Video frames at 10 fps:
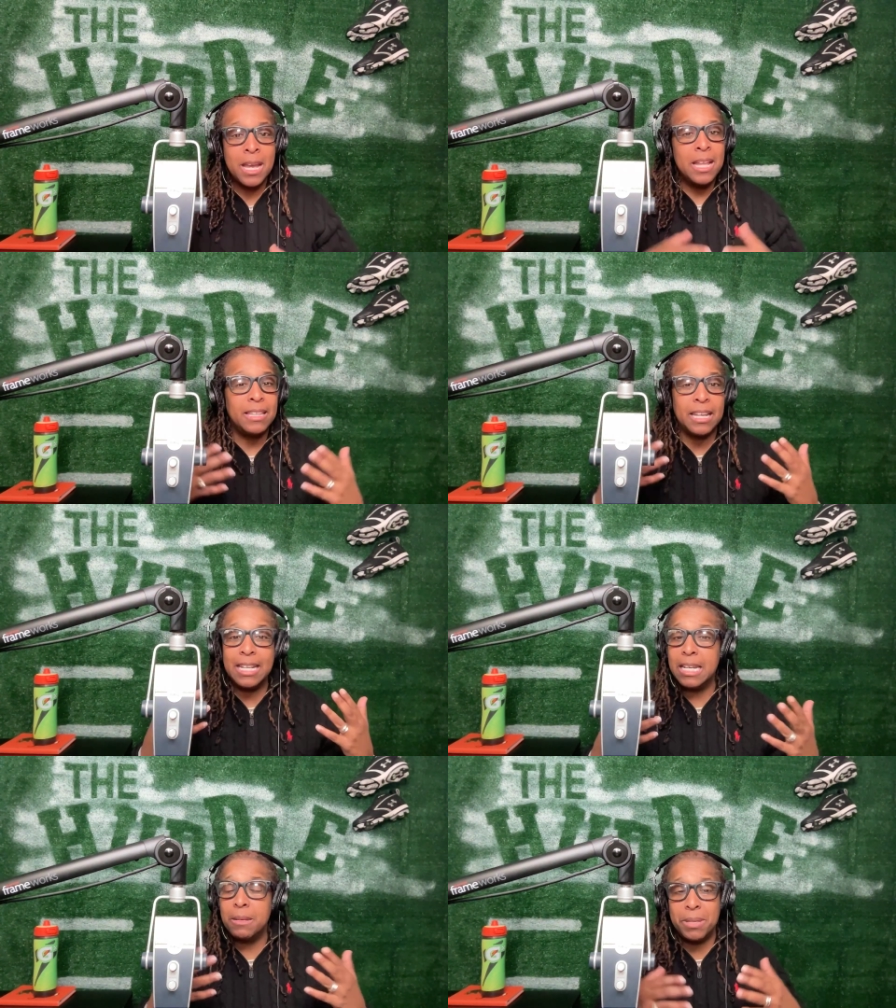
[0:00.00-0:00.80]
They
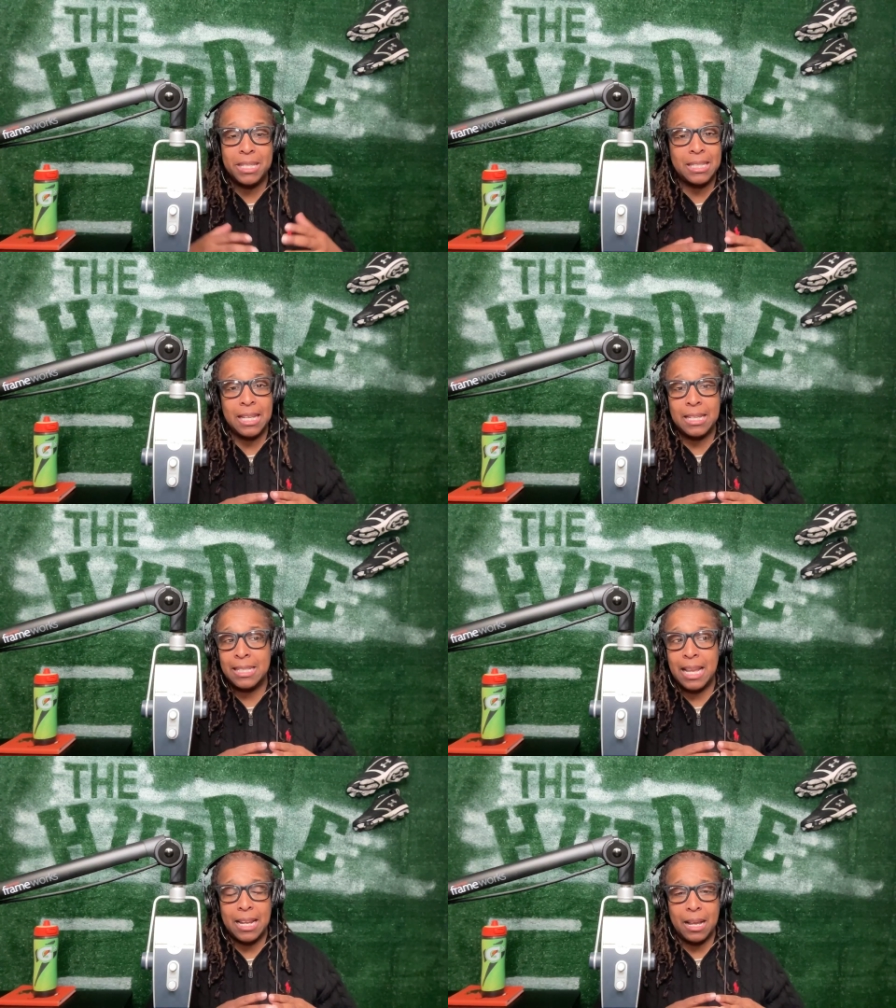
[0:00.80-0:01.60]
need to be
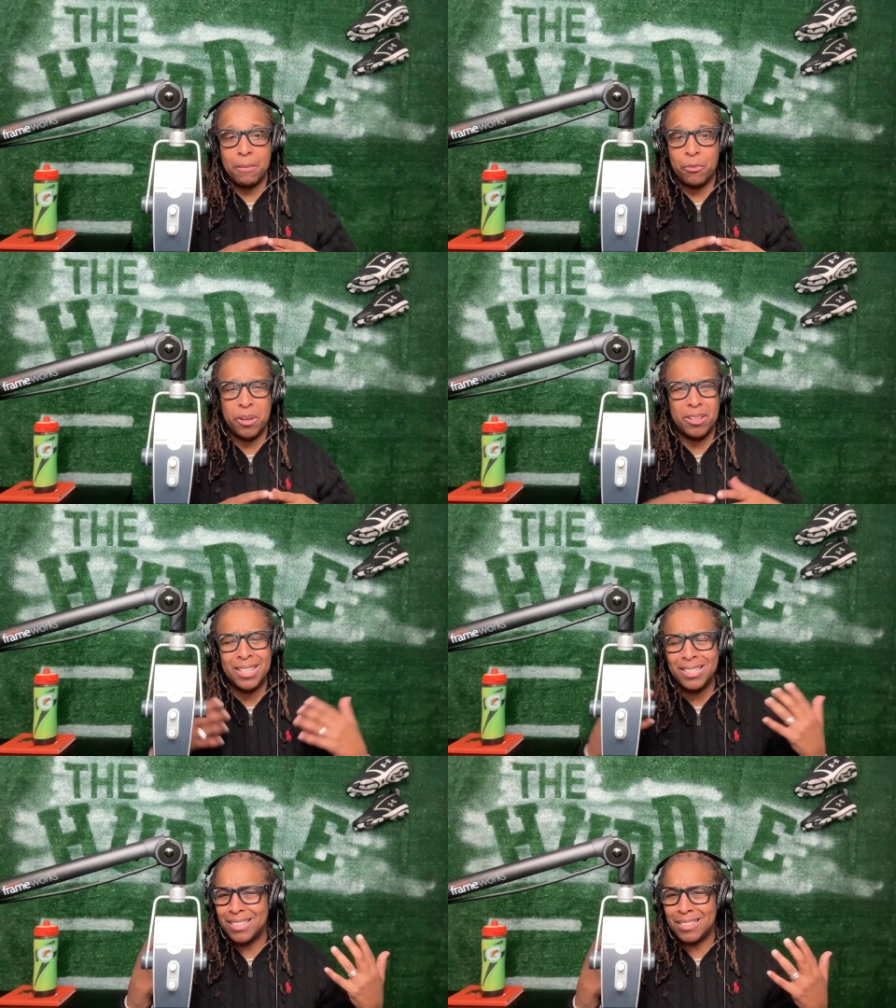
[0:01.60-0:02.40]
standing up for you.
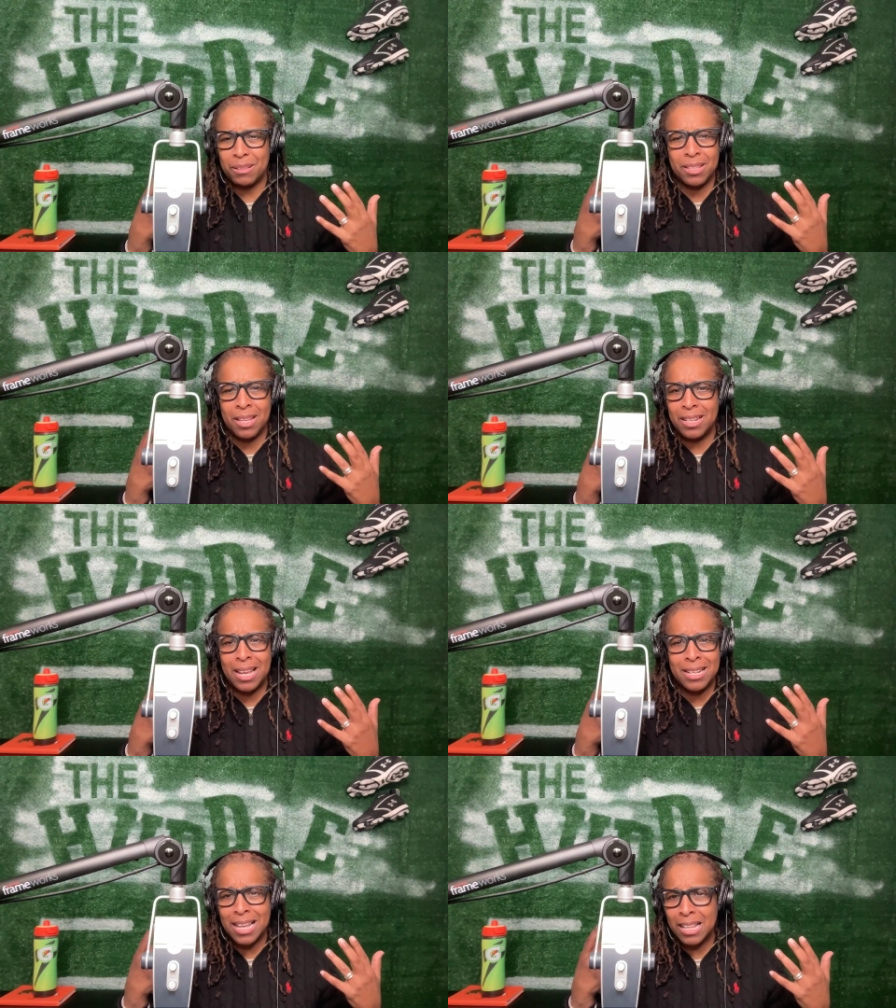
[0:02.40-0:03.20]
This is
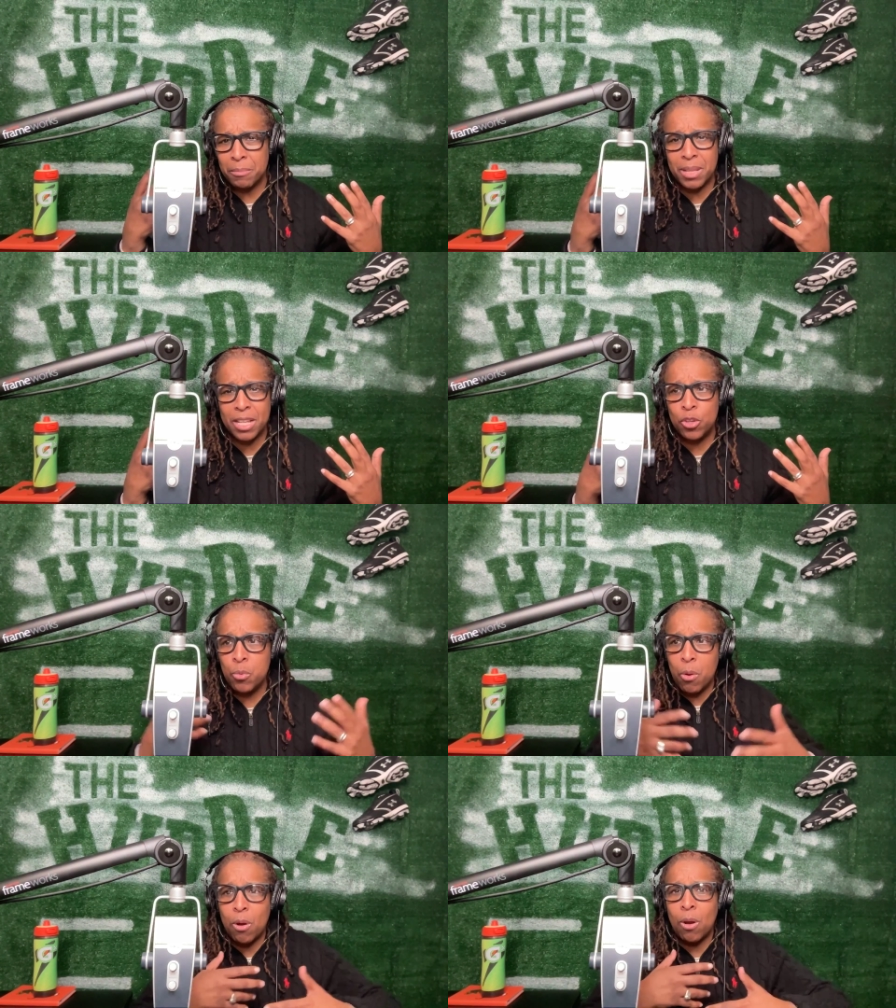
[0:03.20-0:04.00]
and tell them that
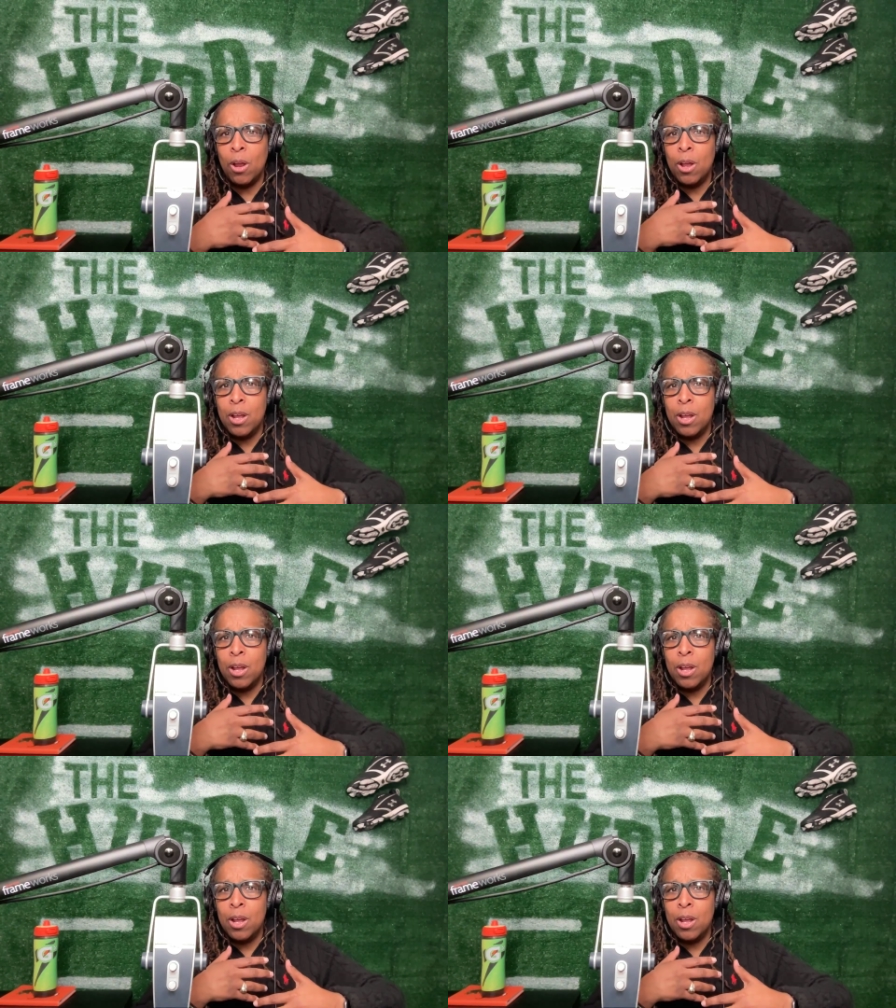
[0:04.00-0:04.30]
you are.